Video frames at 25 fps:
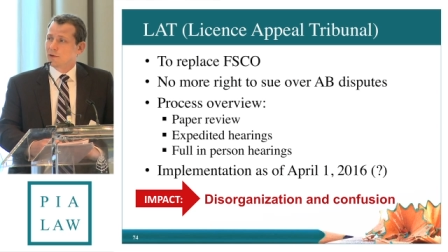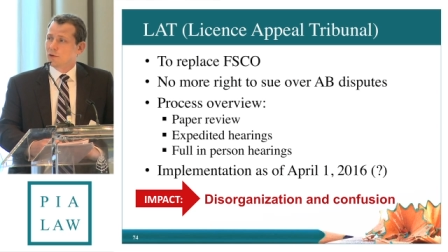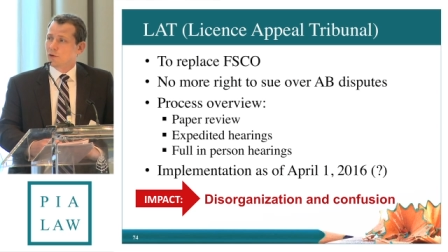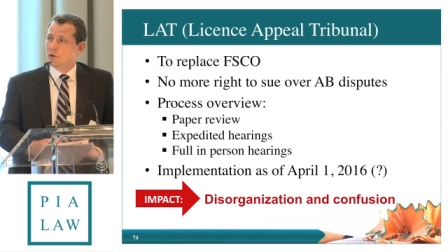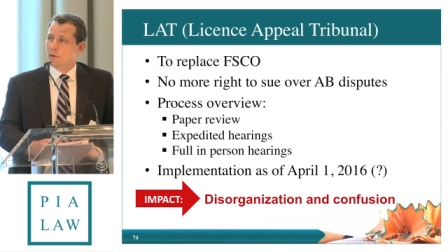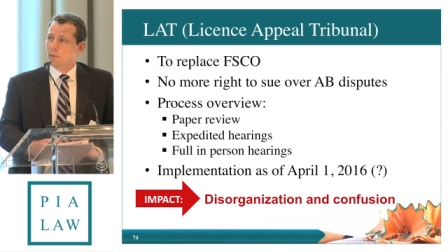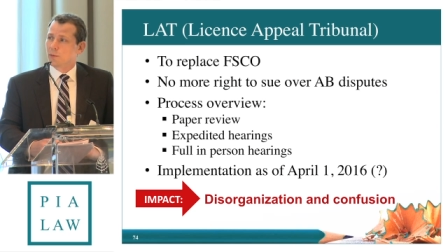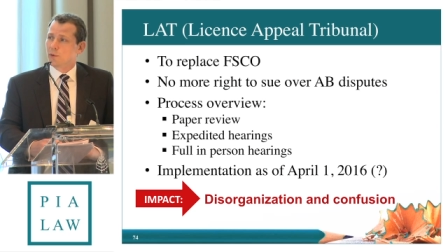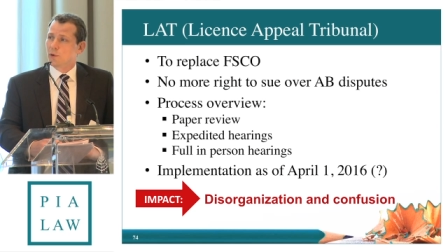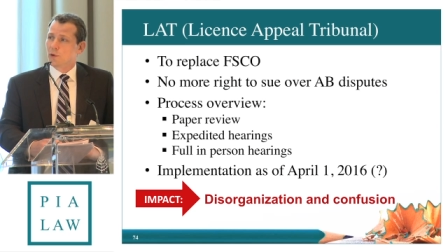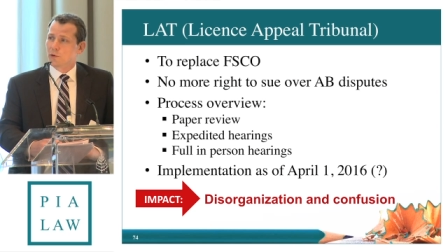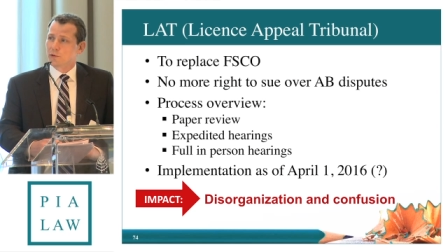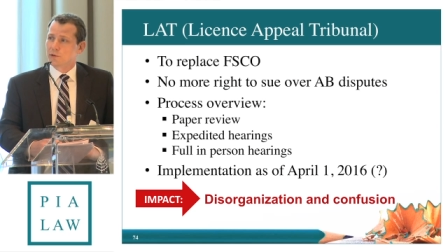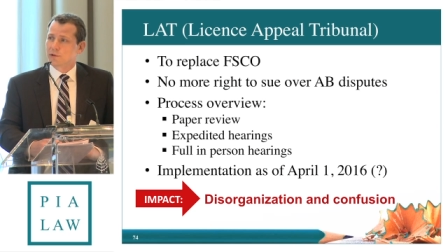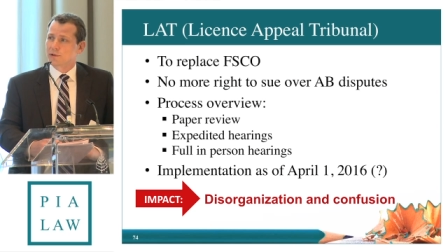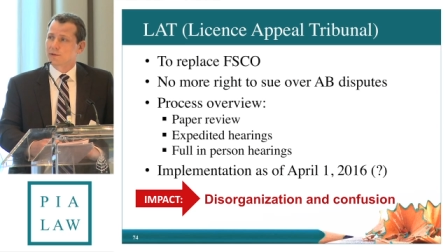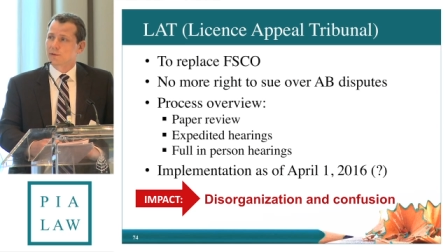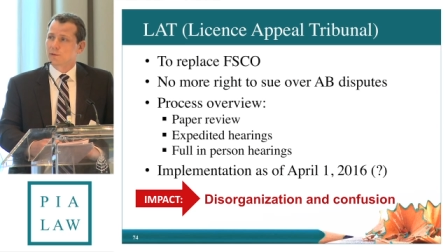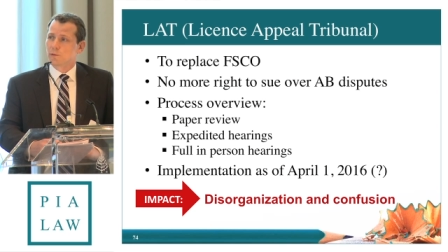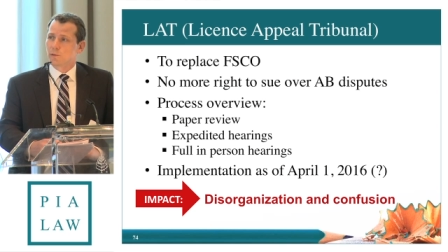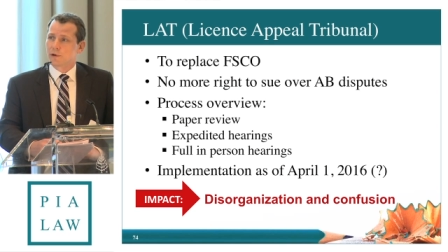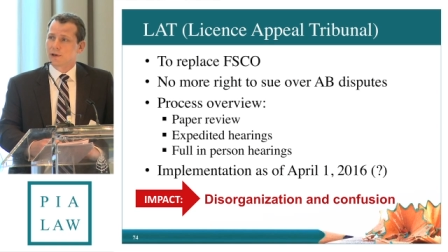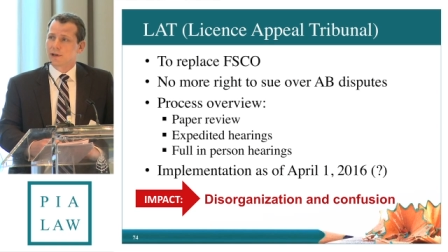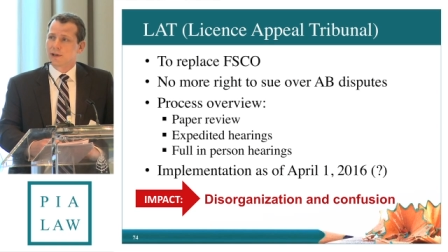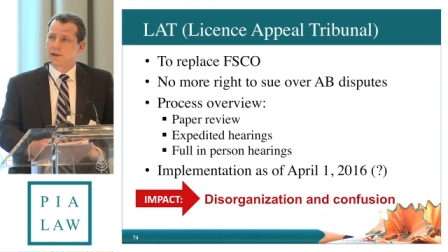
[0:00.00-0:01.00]
or
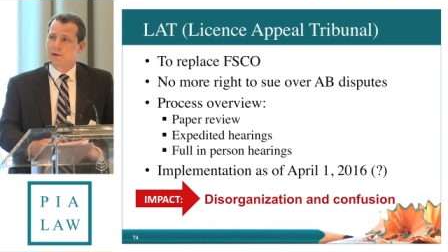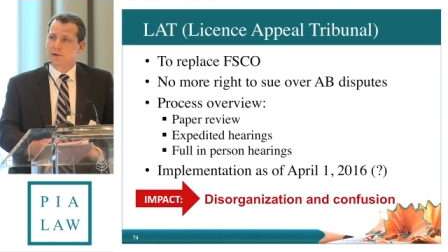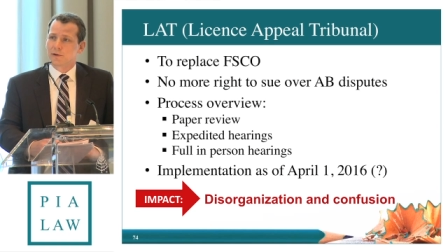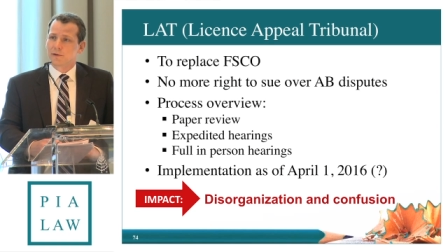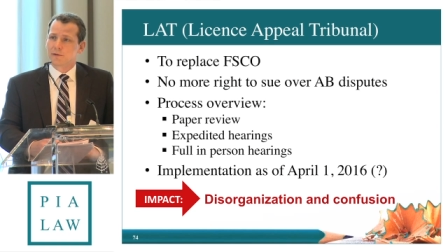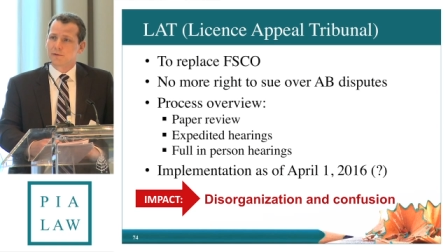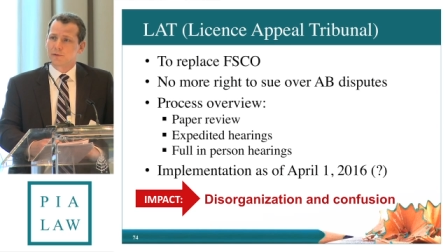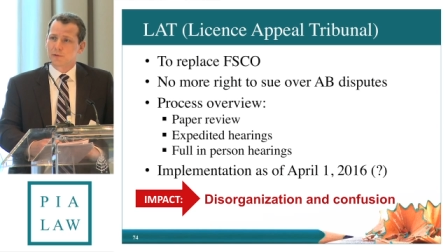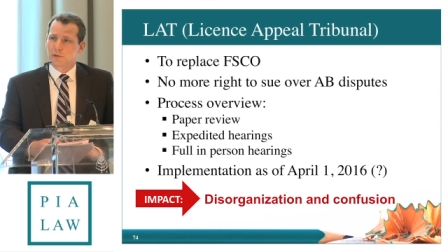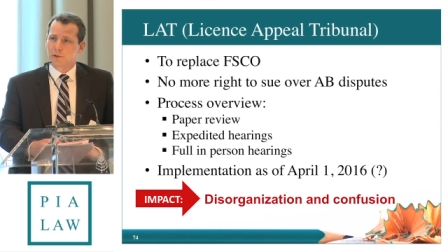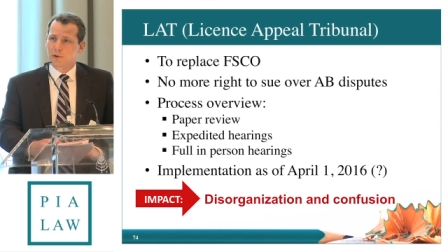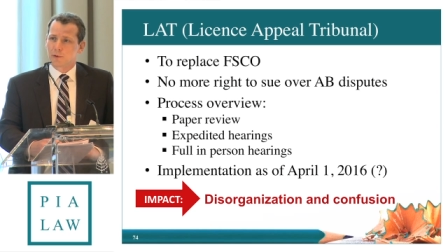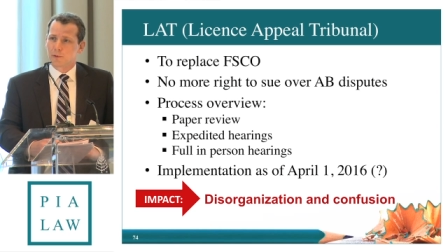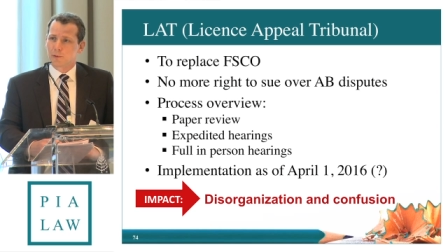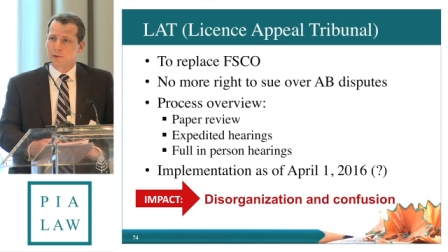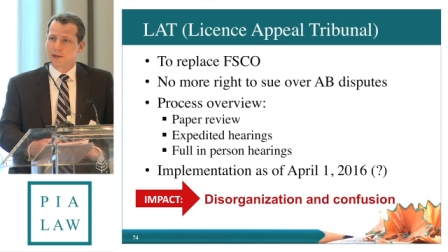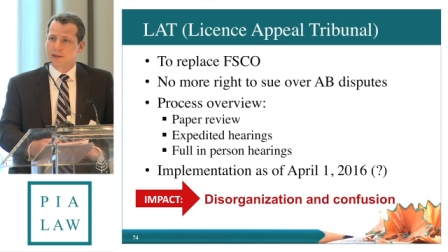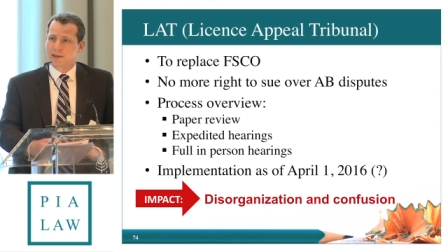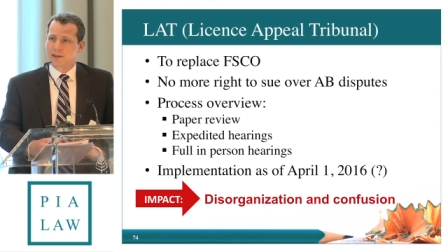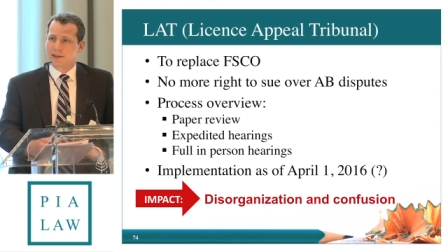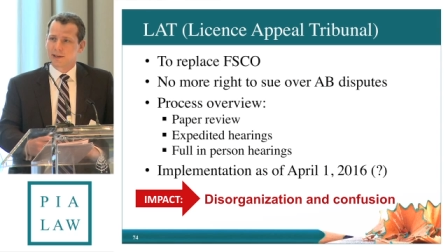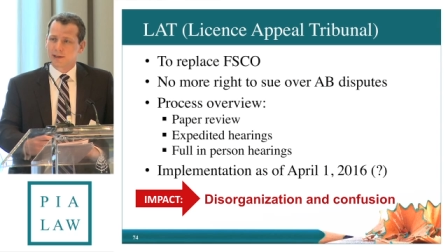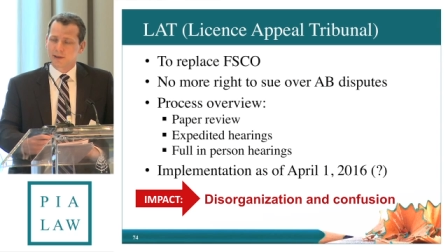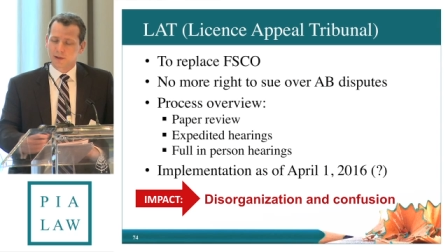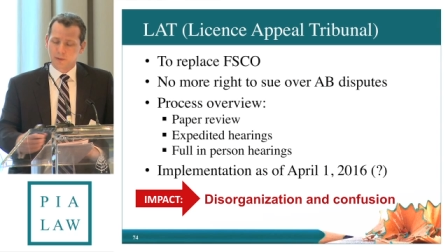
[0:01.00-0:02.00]
post
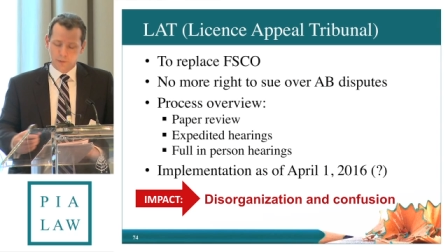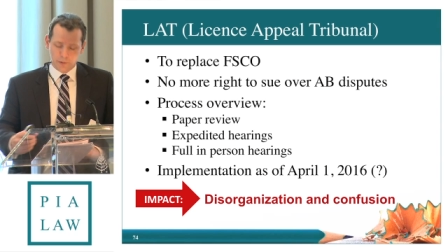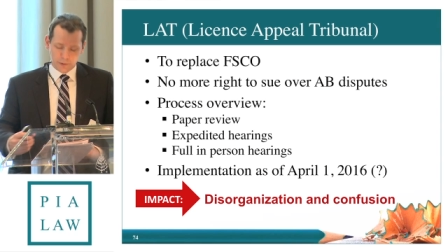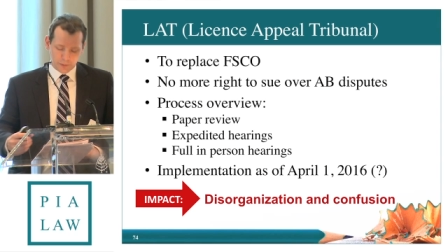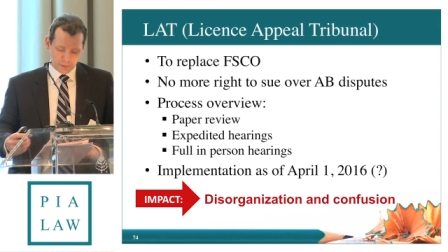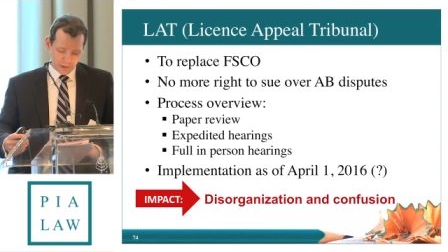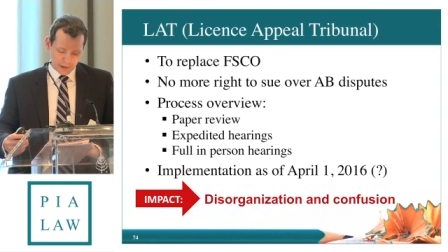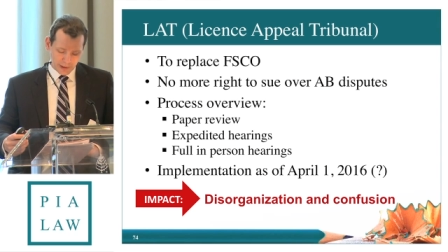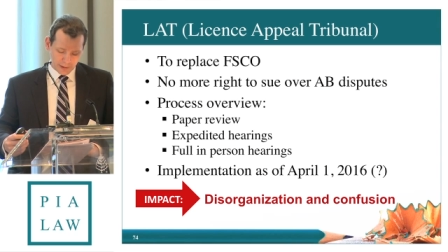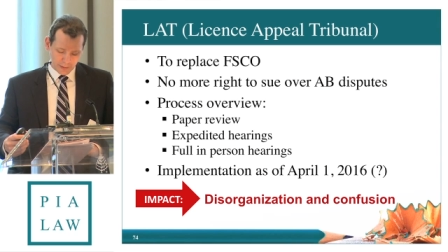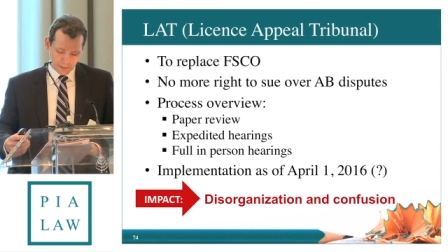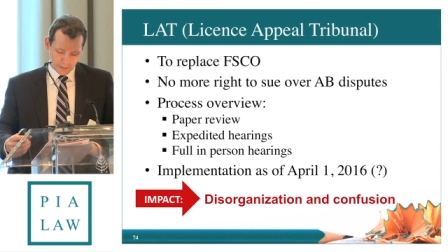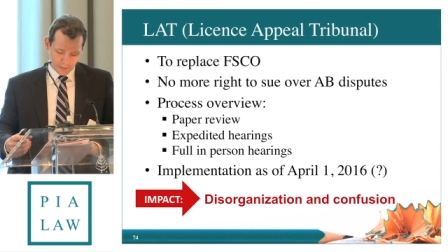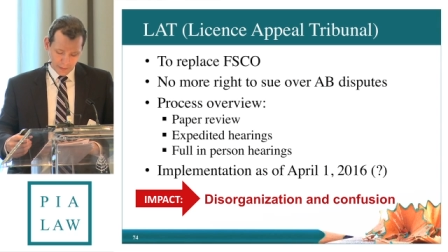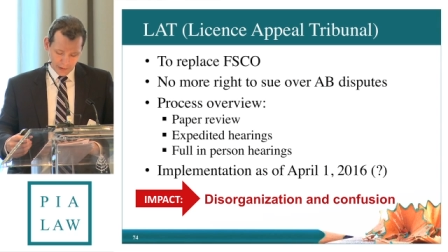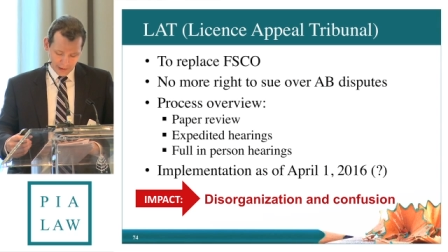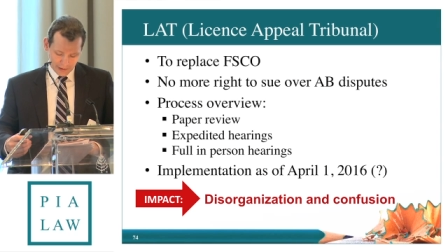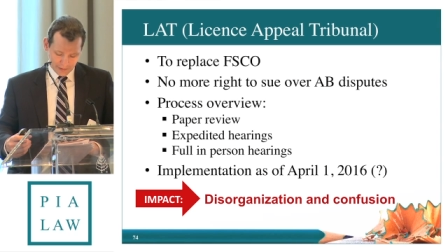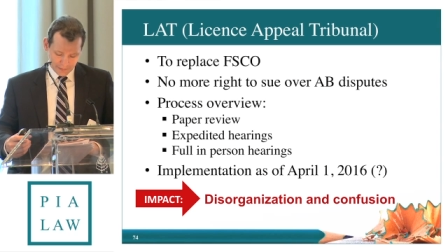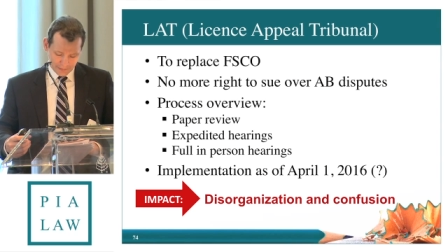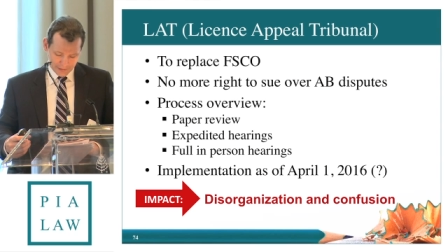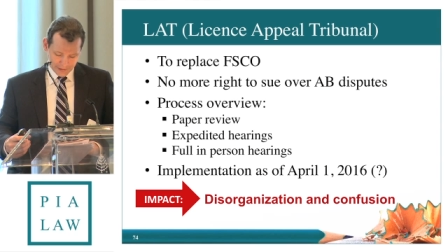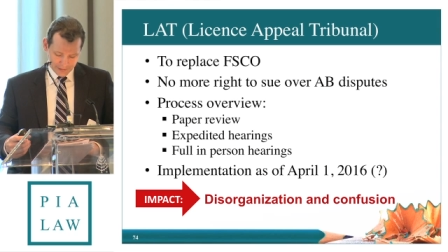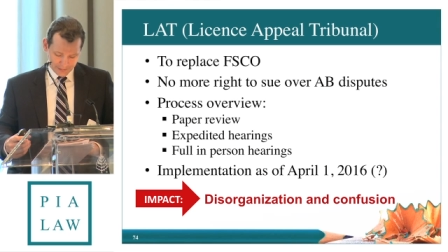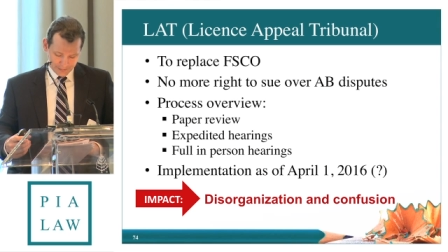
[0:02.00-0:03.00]
104-week income replacement
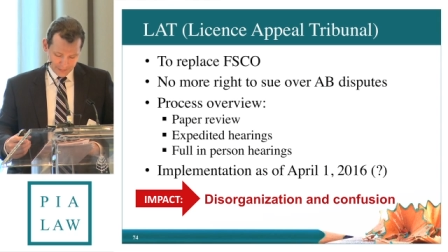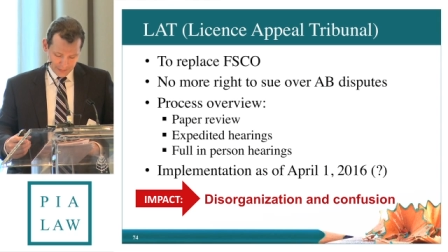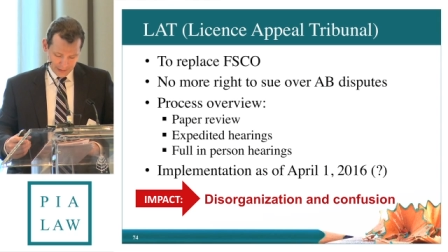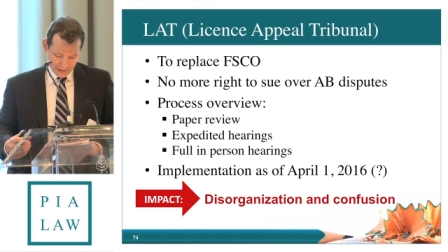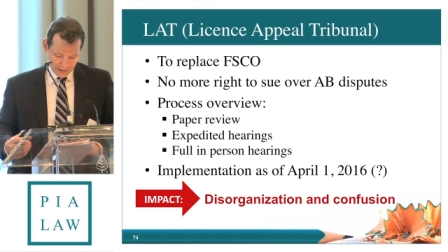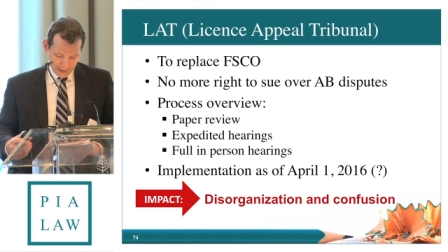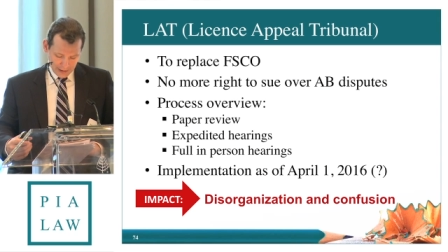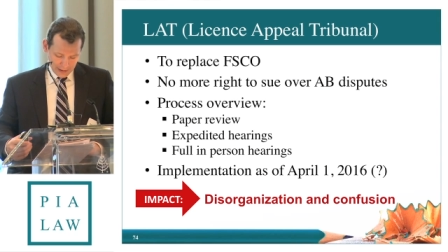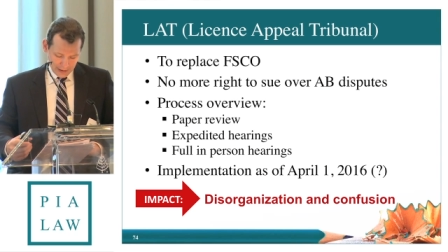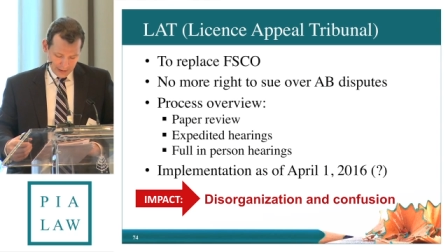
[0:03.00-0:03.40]
benefit.